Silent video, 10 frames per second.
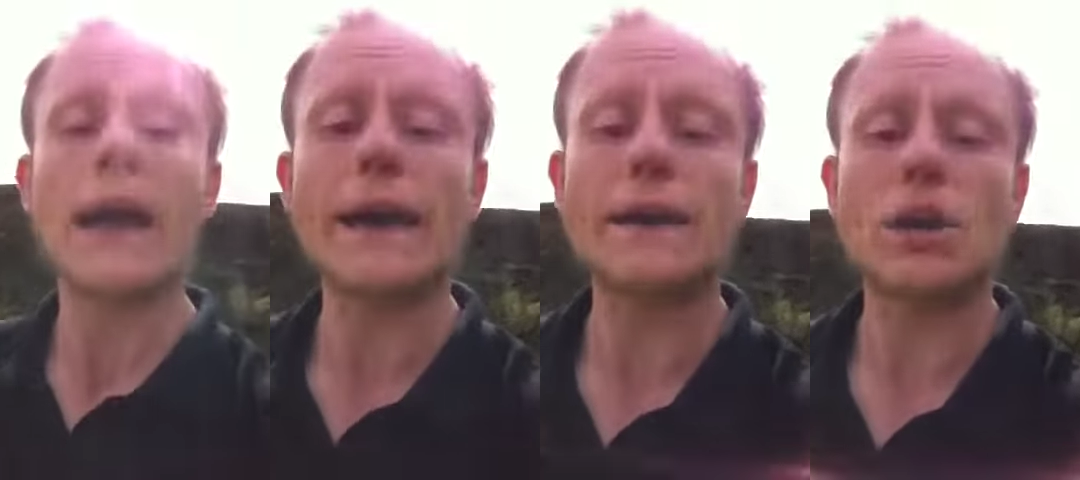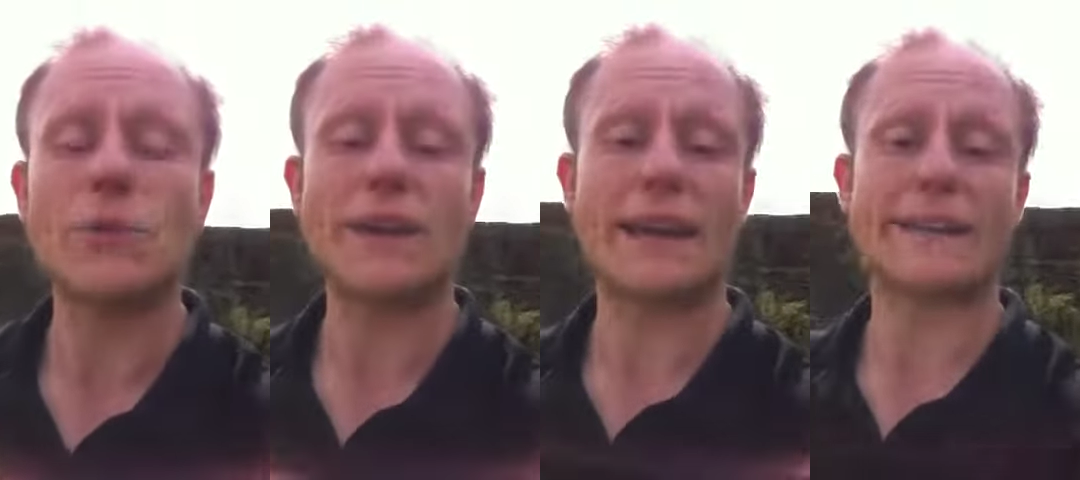in a
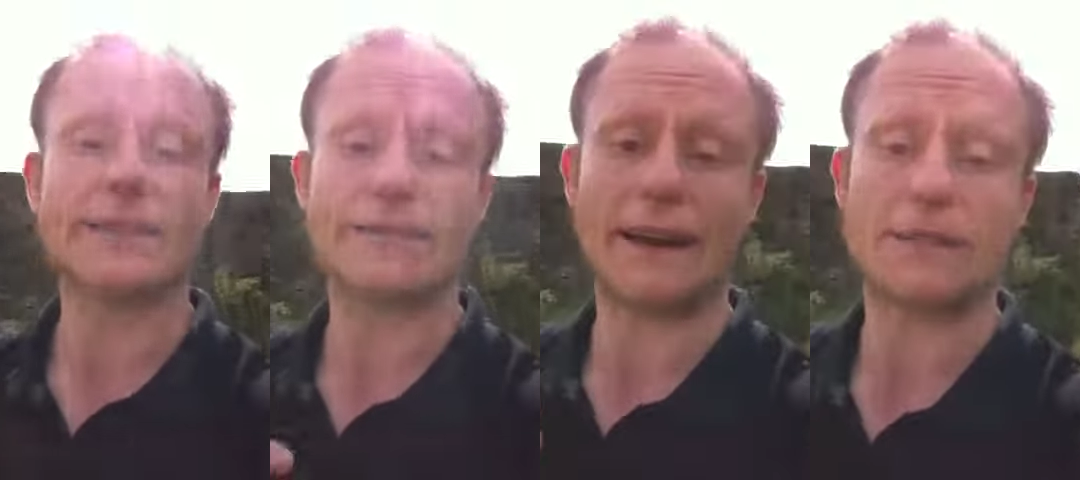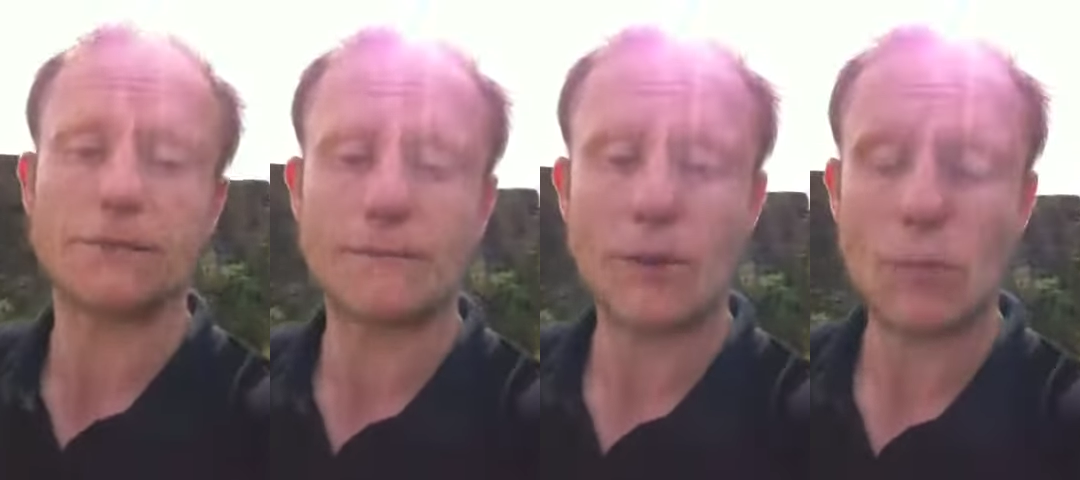communicative
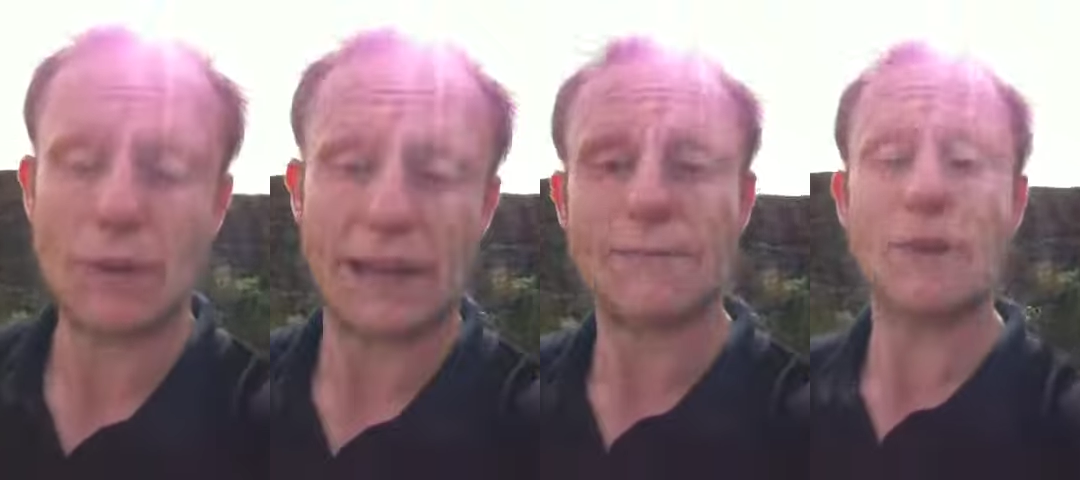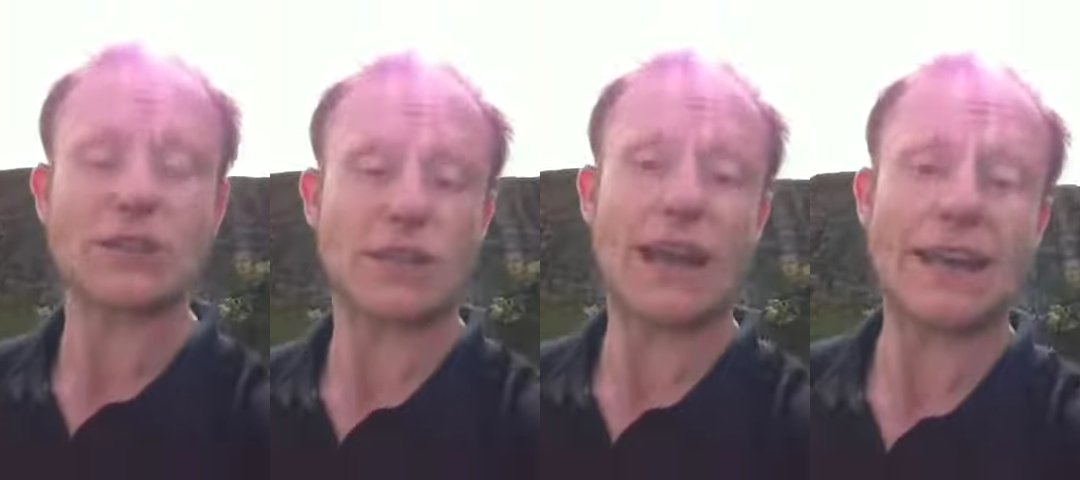fashion verbally, in
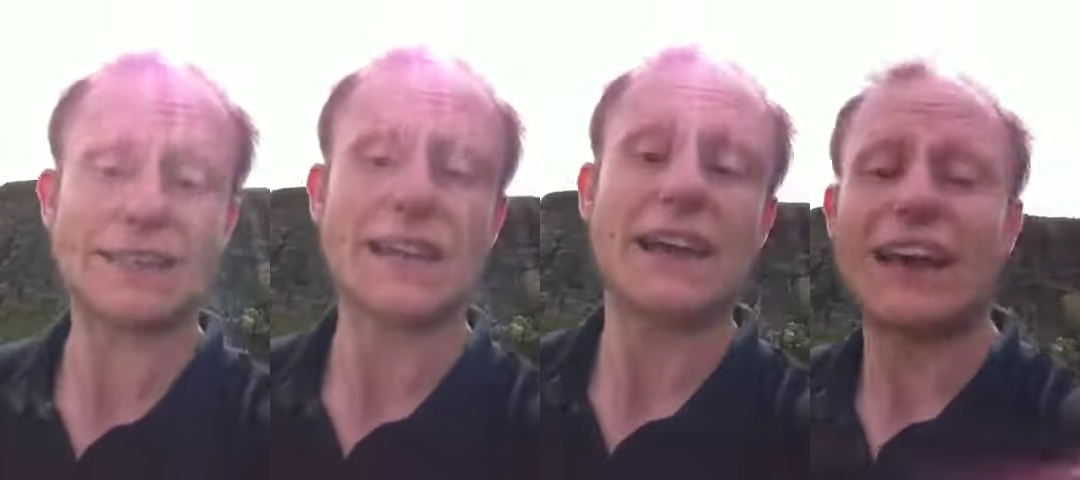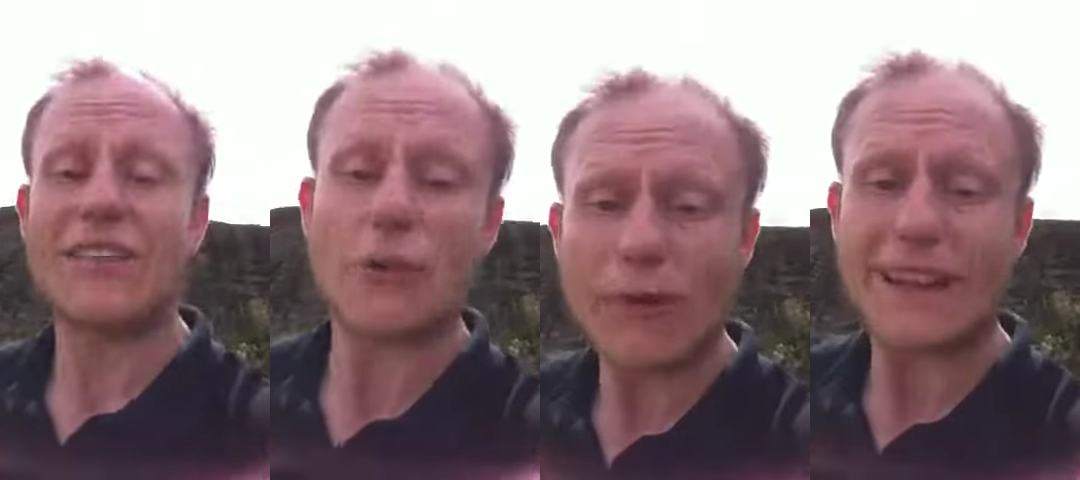which case
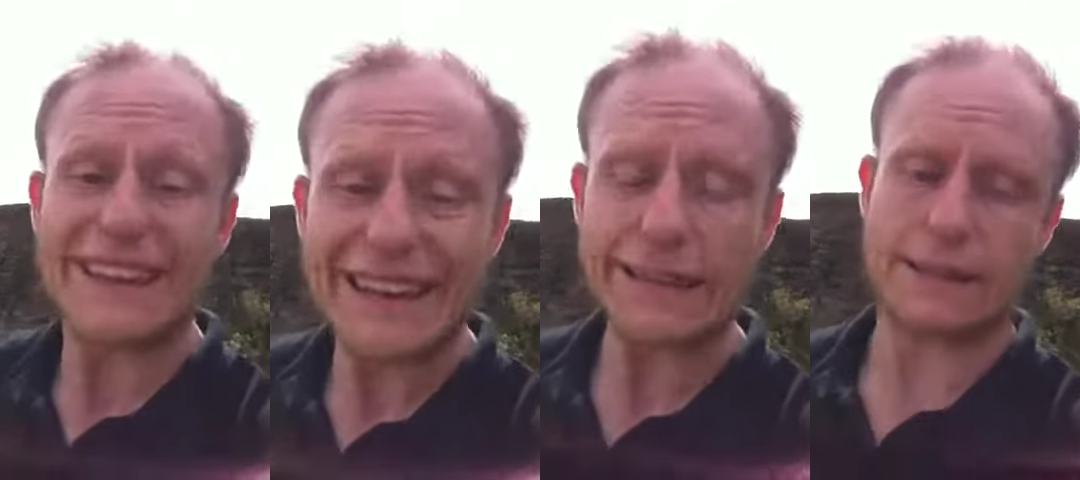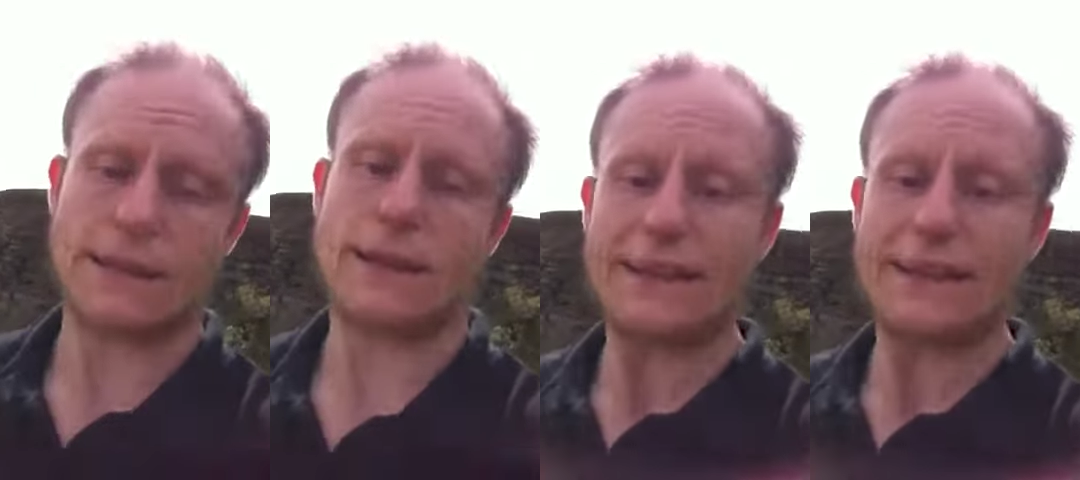they really need to.